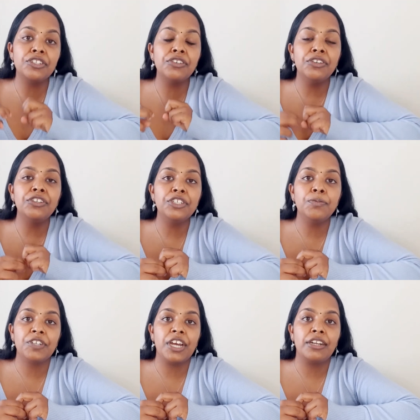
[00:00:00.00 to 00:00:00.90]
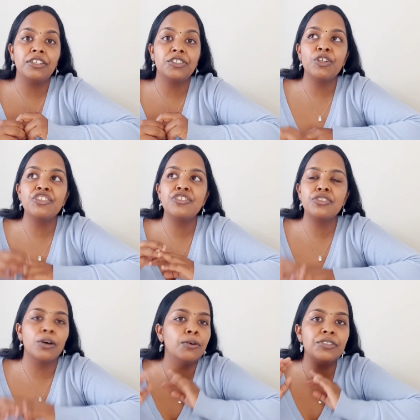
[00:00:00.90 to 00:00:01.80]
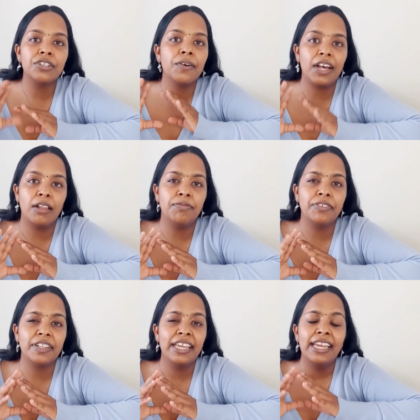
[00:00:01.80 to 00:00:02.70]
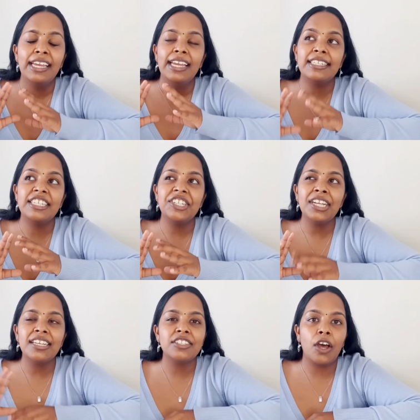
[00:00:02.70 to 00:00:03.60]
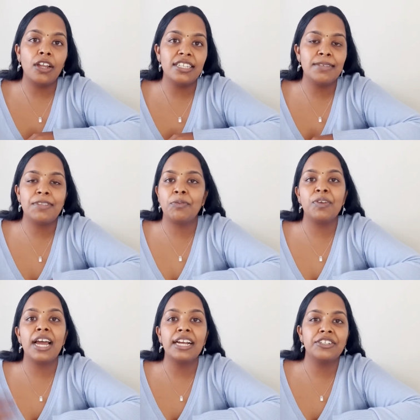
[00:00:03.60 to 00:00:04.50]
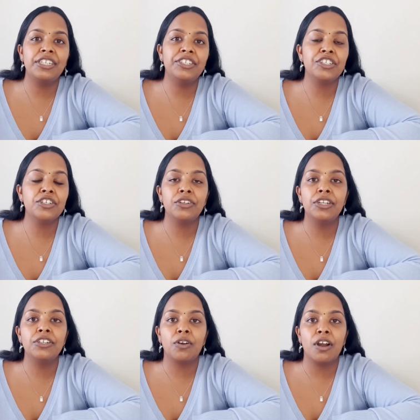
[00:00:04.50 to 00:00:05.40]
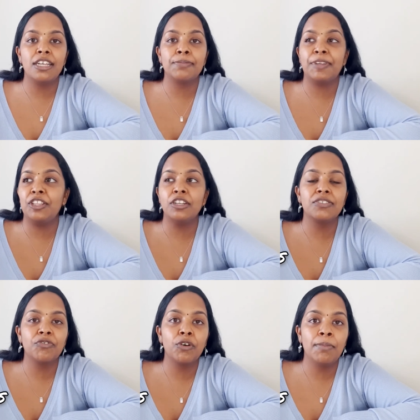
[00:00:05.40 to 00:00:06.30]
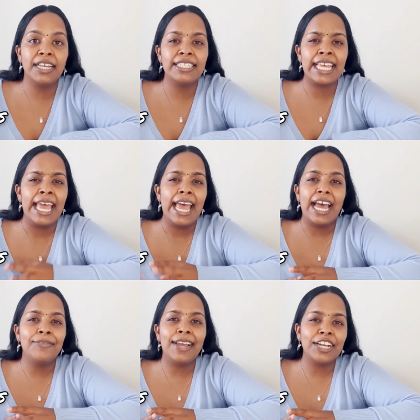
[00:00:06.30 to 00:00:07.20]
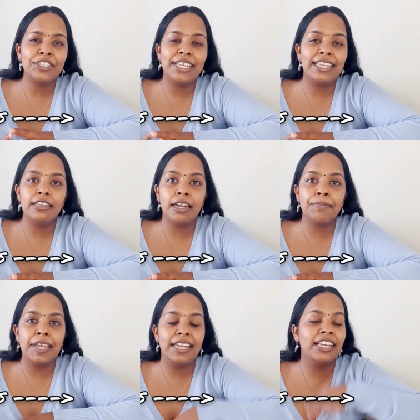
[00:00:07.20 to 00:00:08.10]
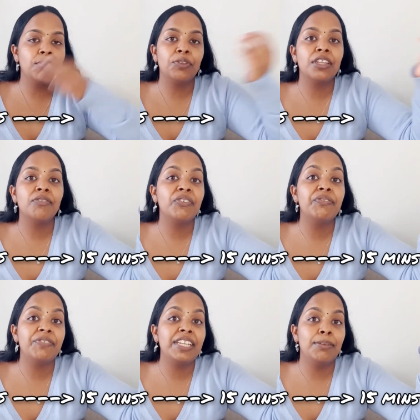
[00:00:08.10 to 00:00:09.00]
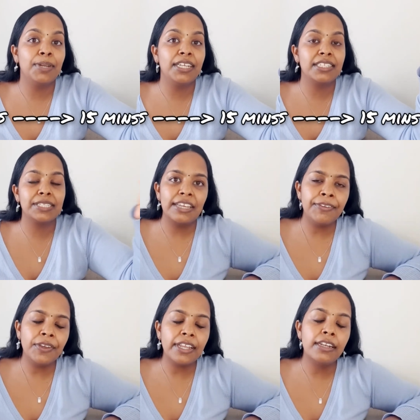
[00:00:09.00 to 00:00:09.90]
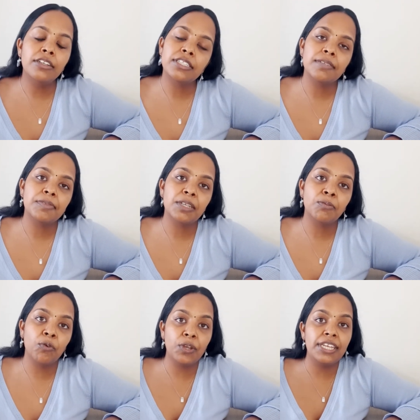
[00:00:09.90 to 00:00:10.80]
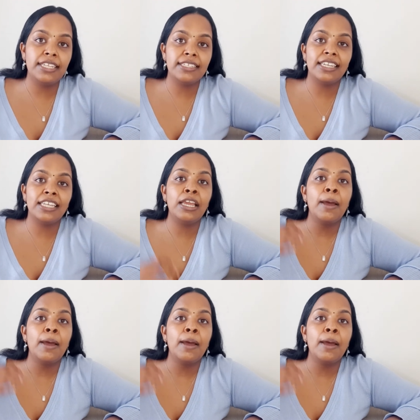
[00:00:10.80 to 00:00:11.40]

two YouTube channels were so, so helpful in teaching us concepts that we actually just couldn't grasp in those four months and we actually ended up getting it within 15 minutes. If you can learn something more easily